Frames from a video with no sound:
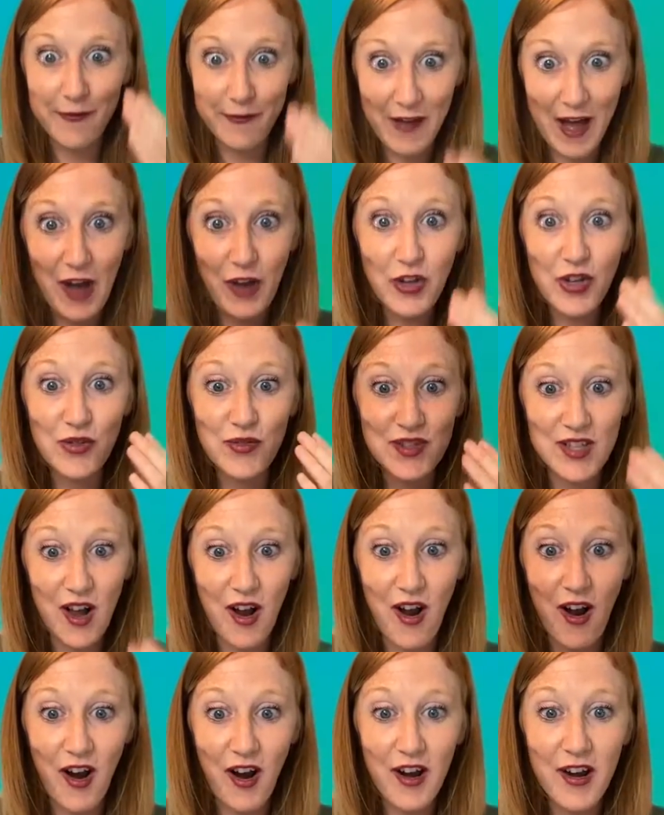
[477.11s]
values
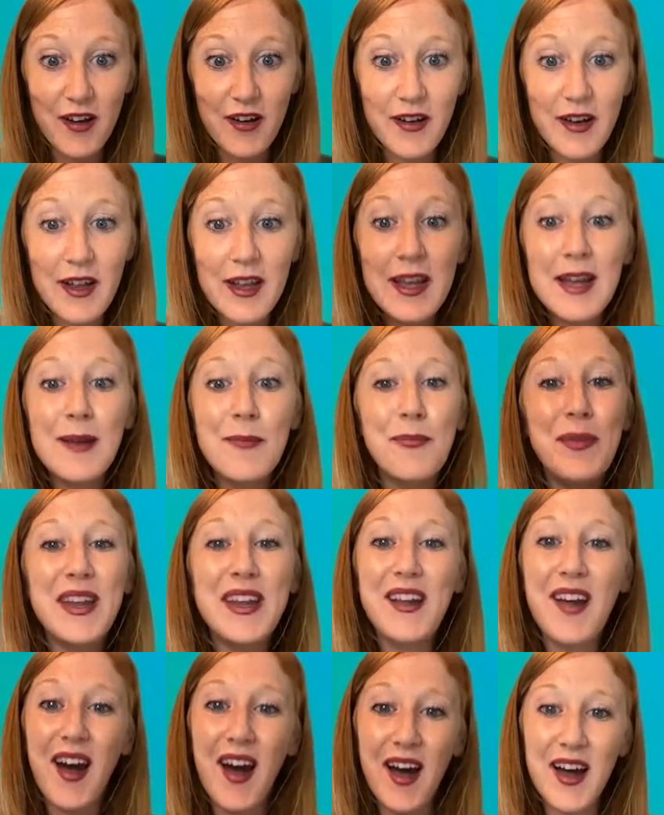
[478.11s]
are
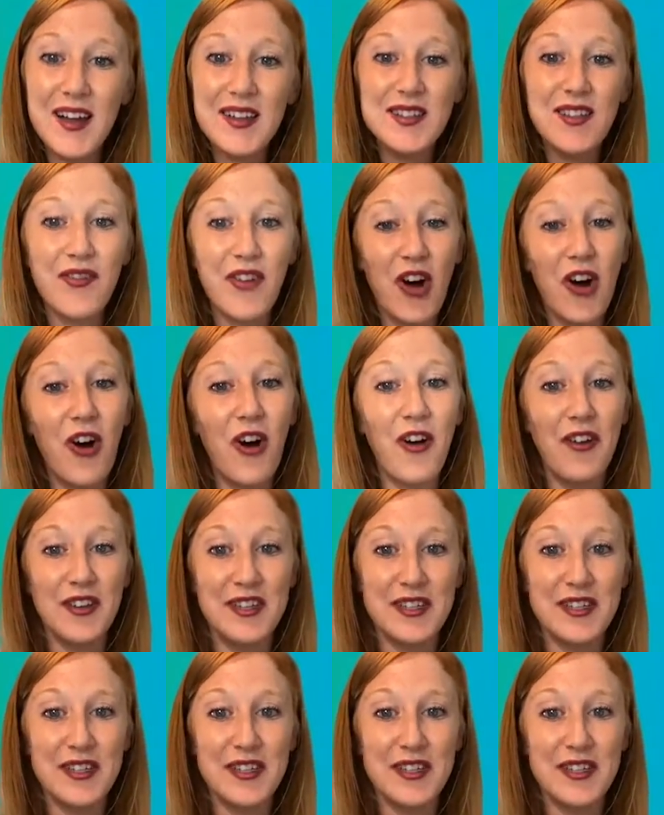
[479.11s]
because of all